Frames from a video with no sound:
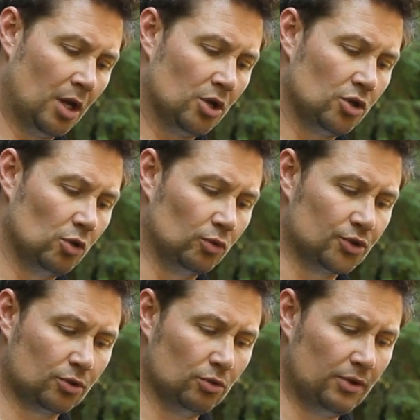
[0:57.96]
You will
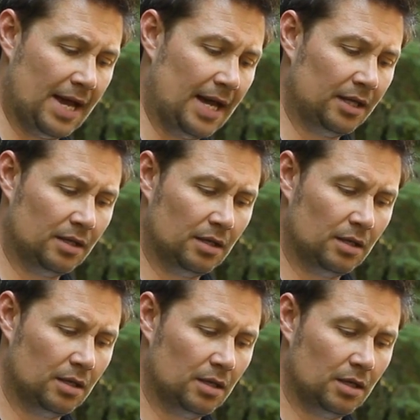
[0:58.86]
screw that
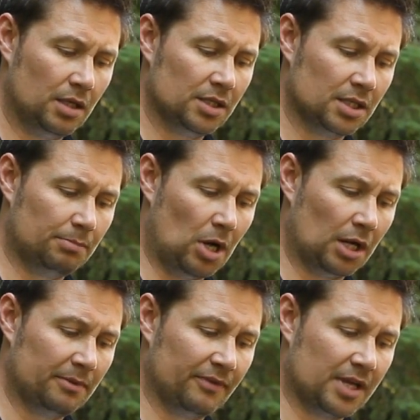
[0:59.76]
into the
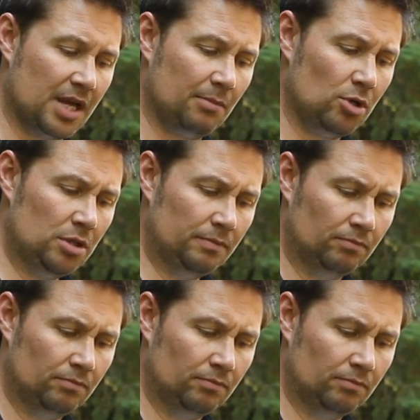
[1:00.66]
bottom of the camera.